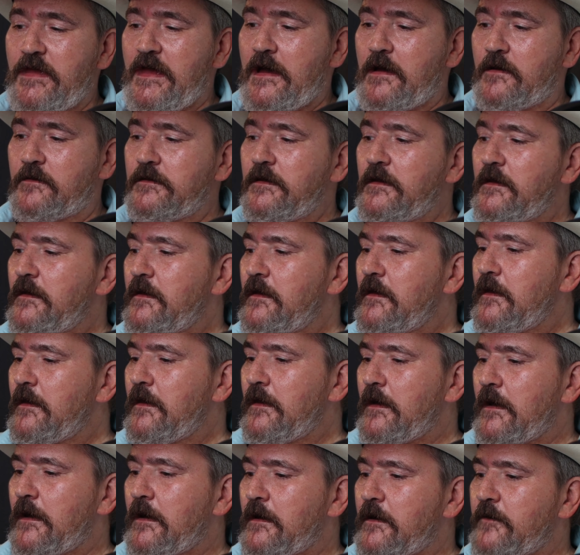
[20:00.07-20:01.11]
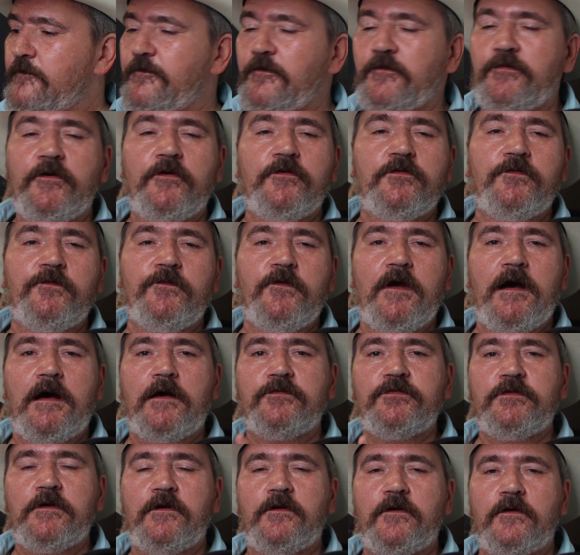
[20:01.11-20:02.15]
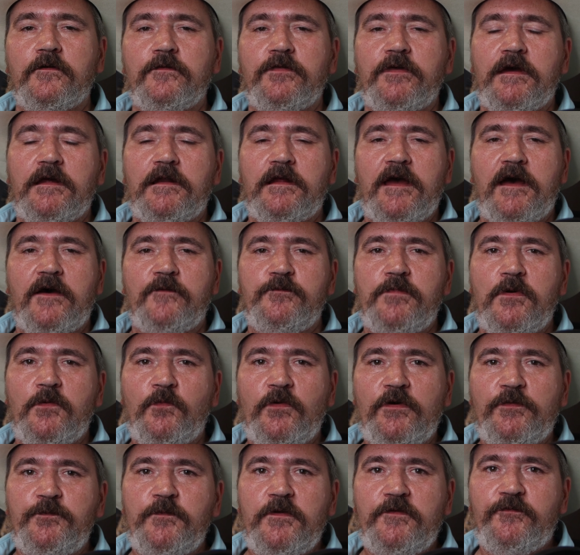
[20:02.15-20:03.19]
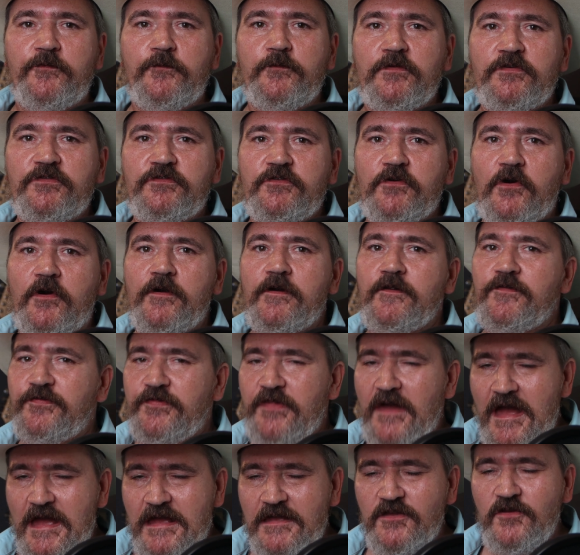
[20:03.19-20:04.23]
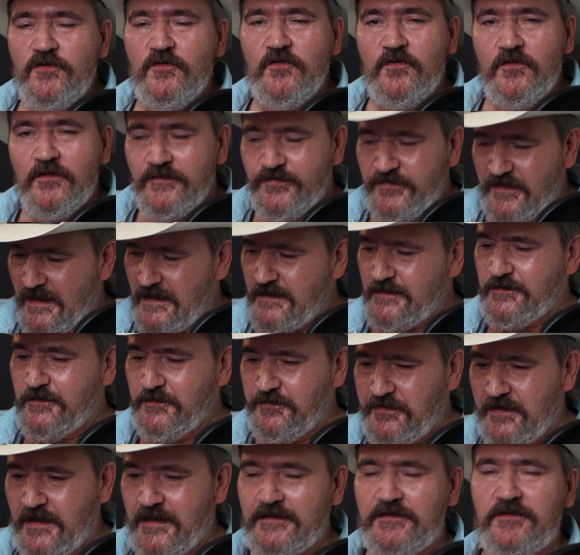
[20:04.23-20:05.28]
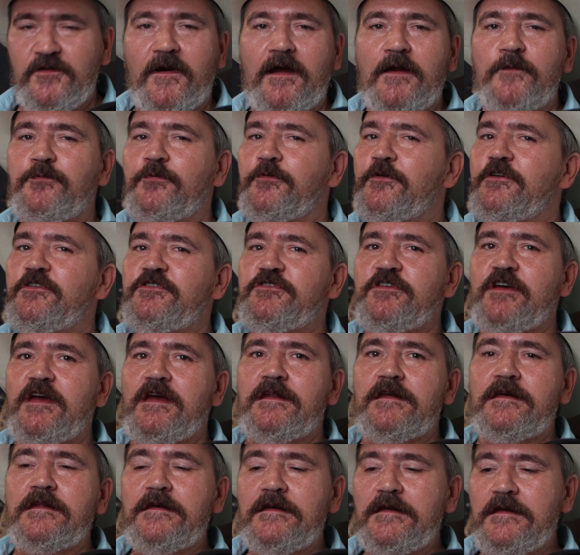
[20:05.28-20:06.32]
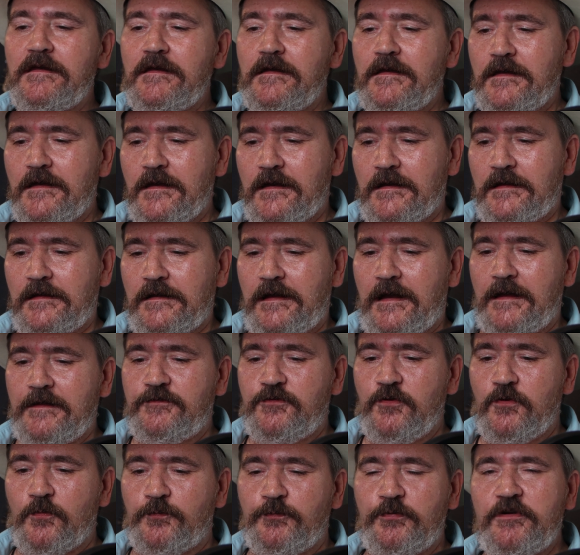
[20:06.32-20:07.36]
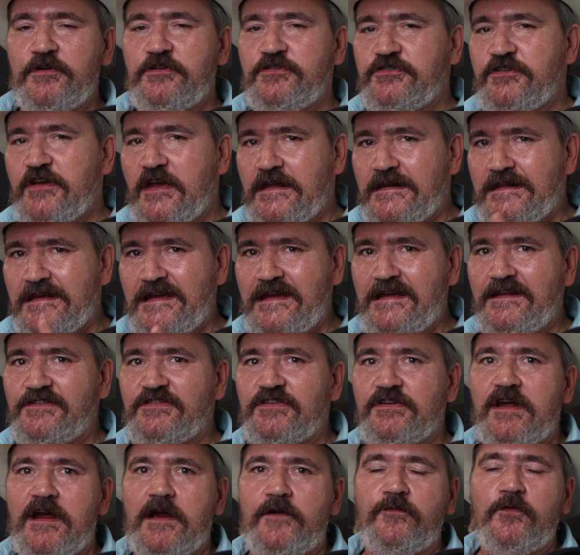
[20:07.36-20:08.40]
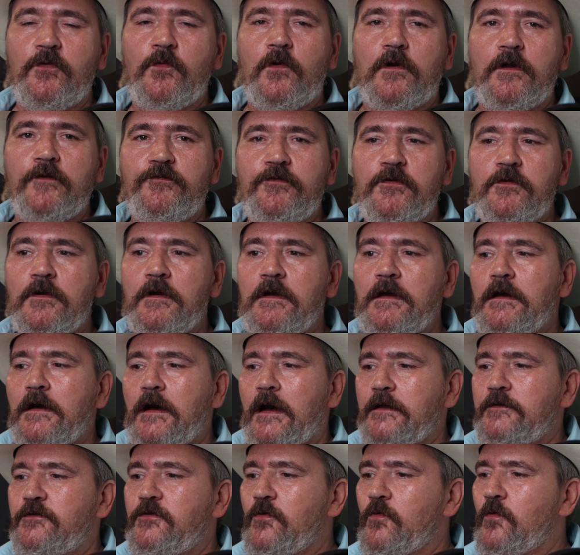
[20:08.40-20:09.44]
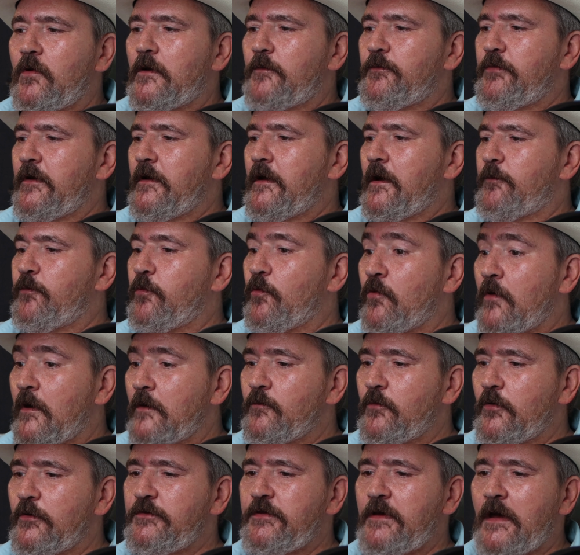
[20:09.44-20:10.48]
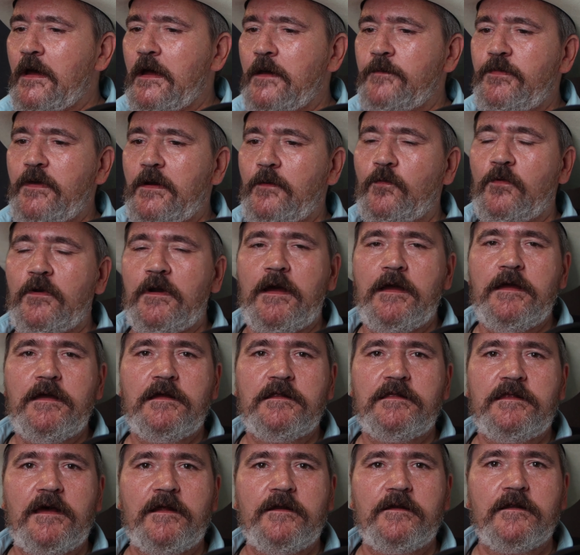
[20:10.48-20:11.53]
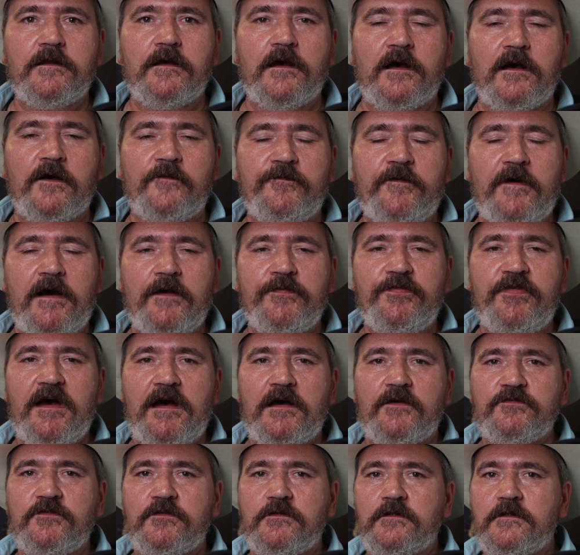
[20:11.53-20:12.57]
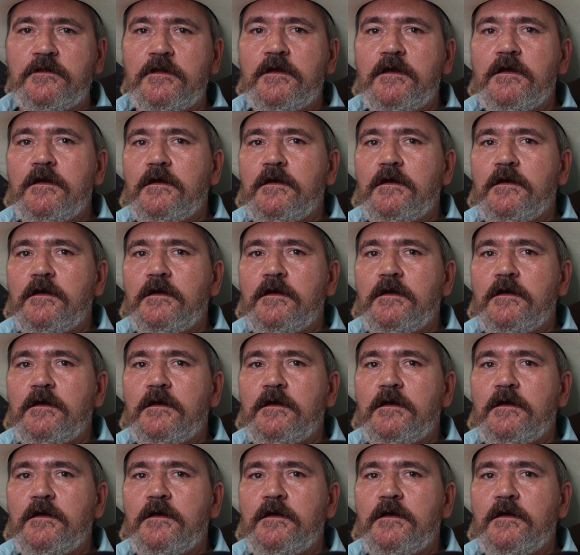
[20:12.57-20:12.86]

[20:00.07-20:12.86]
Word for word: me out. Uh, for those of you out there that have been with me from the start, thank you, thank you, thank you. I appreciate it. Uh, I do appreciate each and every one of you. I do want to bring up one more time that when I hit that uh, 5,000